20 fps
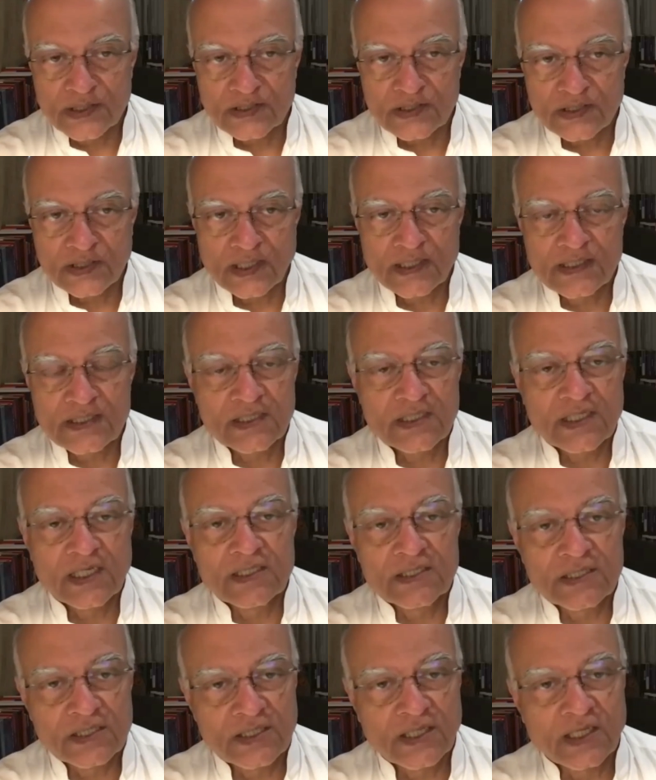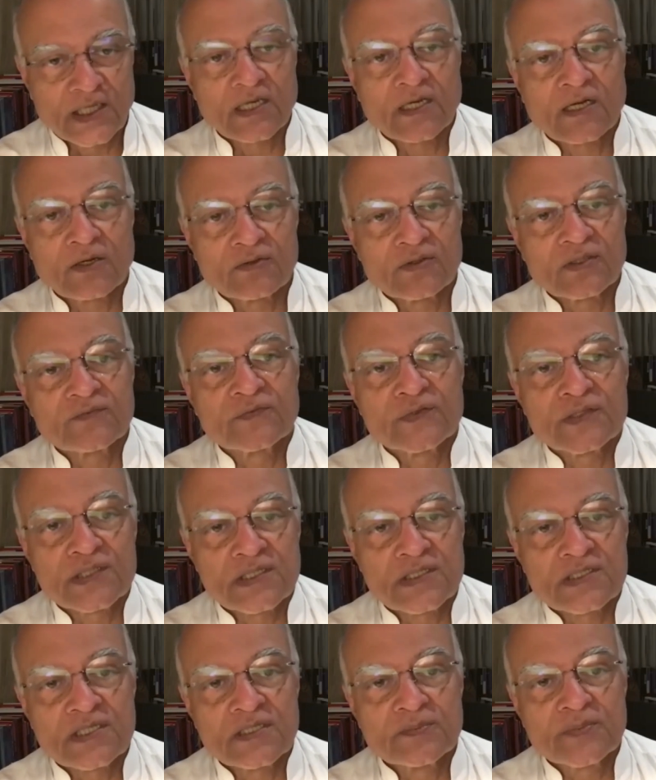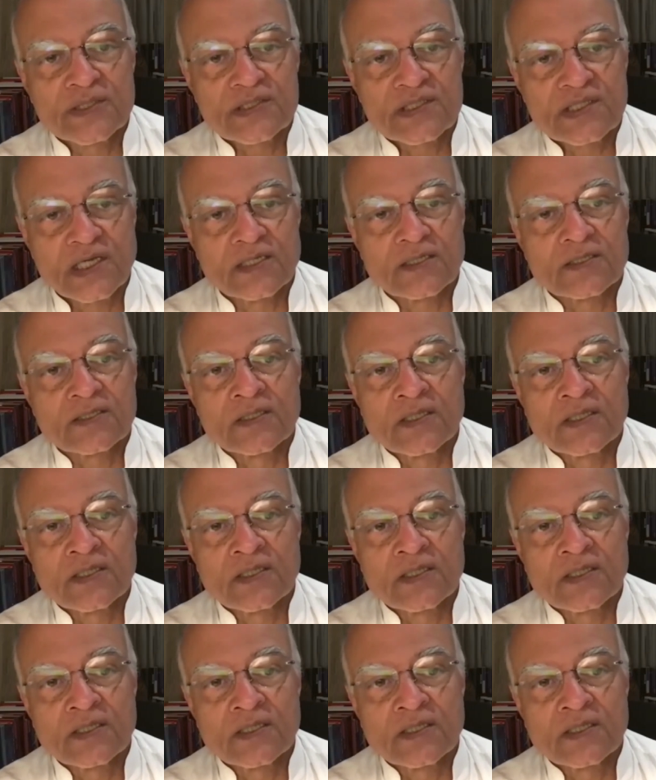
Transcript: in 1980, they accounted for 60%